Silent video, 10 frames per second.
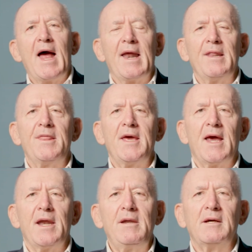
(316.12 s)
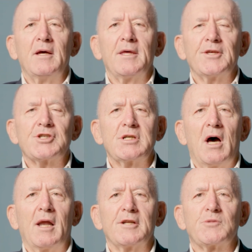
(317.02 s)
and then the
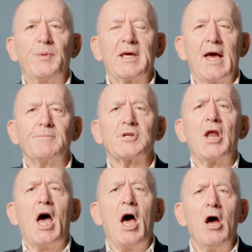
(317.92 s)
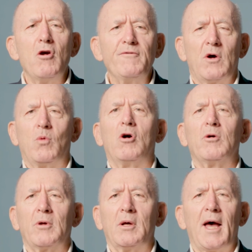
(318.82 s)
silence becomes an
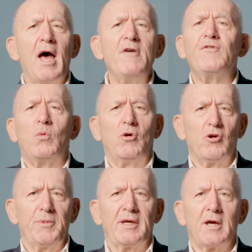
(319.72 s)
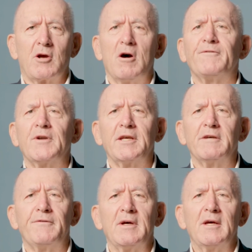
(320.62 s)
overwhel overwhelming cacophony
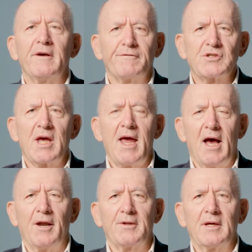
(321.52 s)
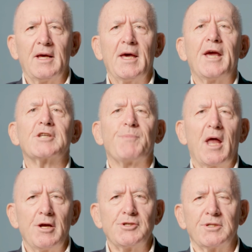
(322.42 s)
of, of sound.
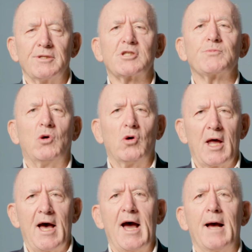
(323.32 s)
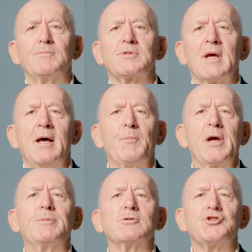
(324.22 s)
Explosions, small arms,
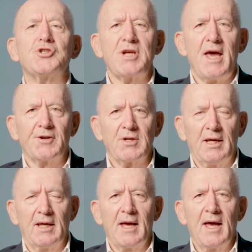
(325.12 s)
people shouting,